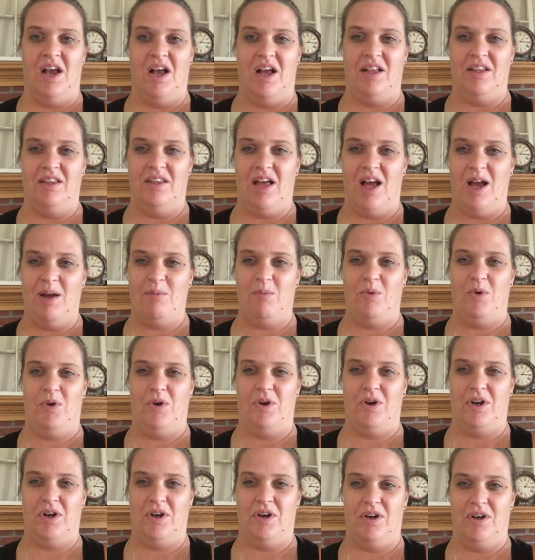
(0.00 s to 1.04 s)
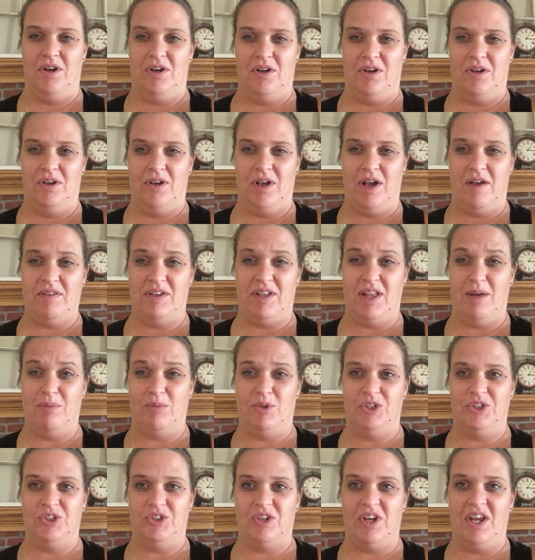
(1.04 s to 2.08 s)
have a lot
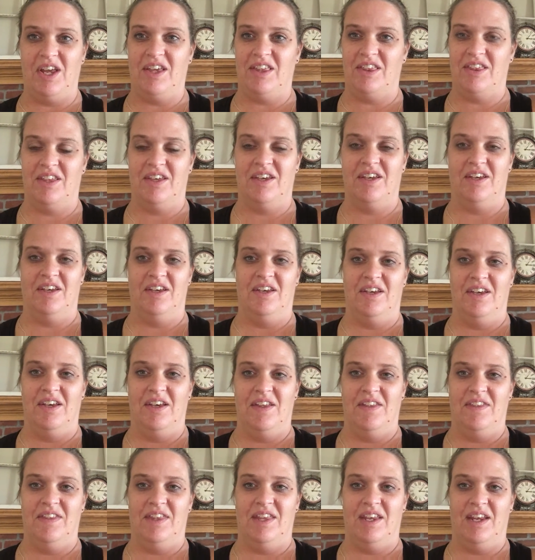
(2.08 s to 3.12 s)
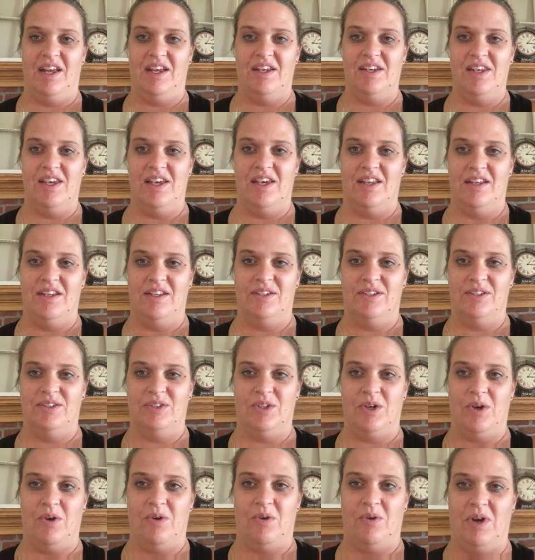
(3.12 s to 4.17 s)
more strength than I did.
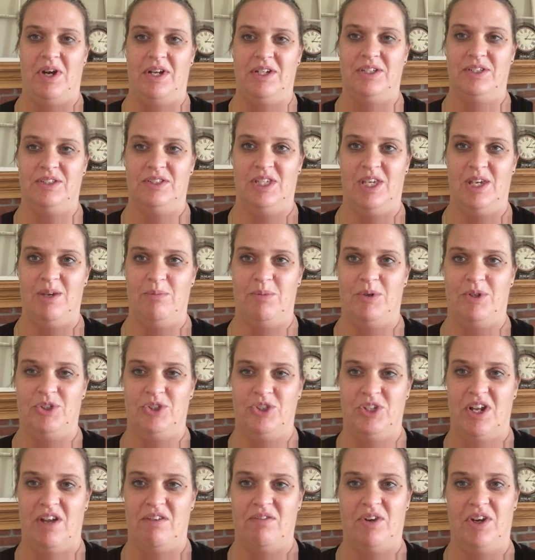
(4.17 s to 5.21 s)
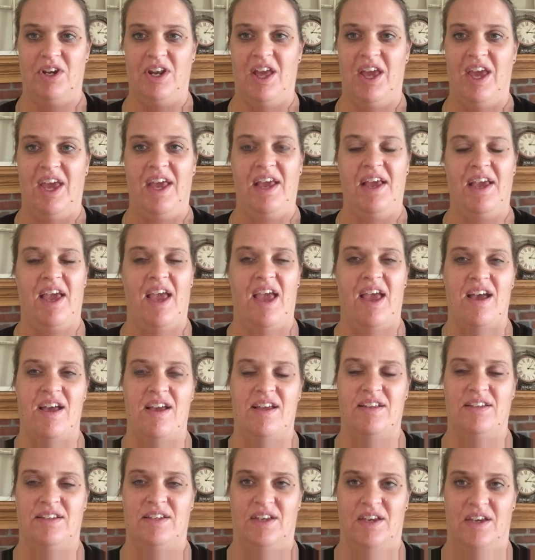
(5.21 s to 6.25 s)
So I just keep pushing every day
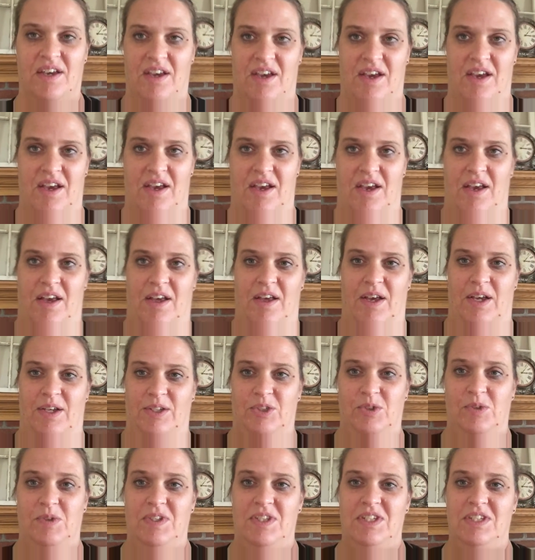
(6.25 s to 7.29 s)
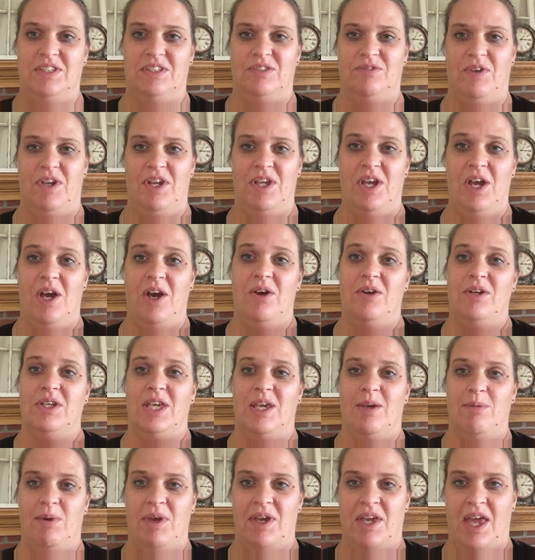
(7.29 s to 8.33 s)
and doing this video to
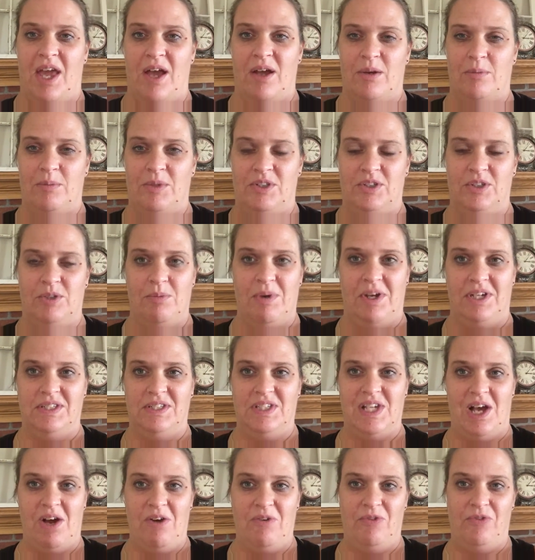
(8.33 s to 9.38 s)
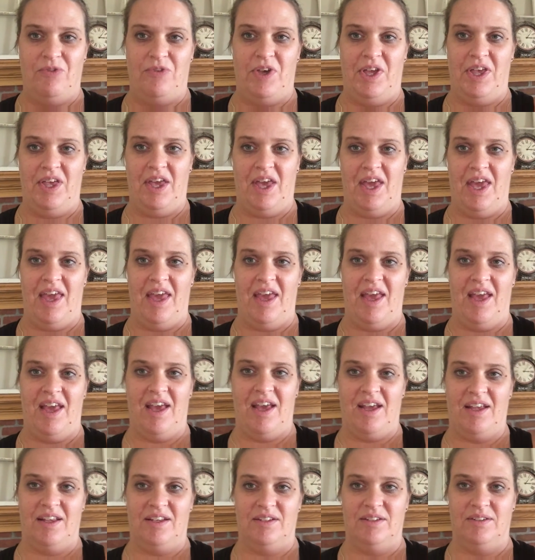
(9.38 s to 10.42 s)
keep me accountable to myself.
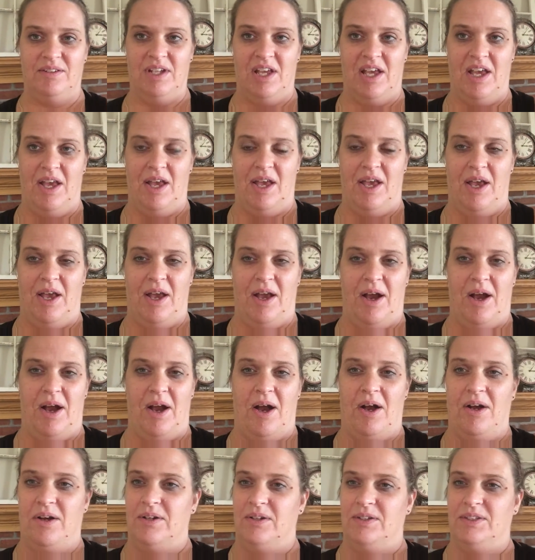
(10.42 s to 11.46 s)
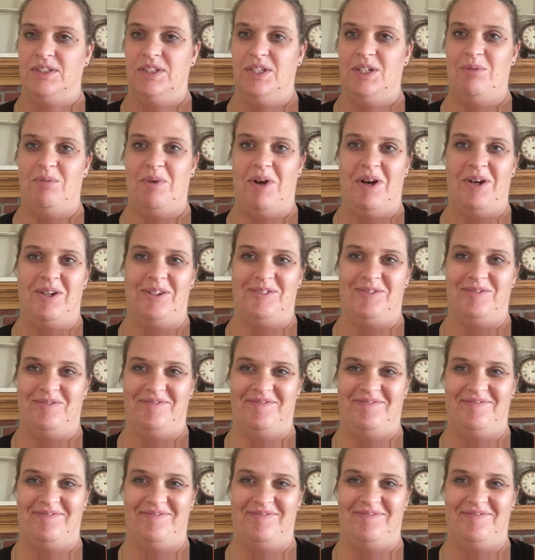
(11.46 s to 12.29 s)
And I'll see you tomorrow.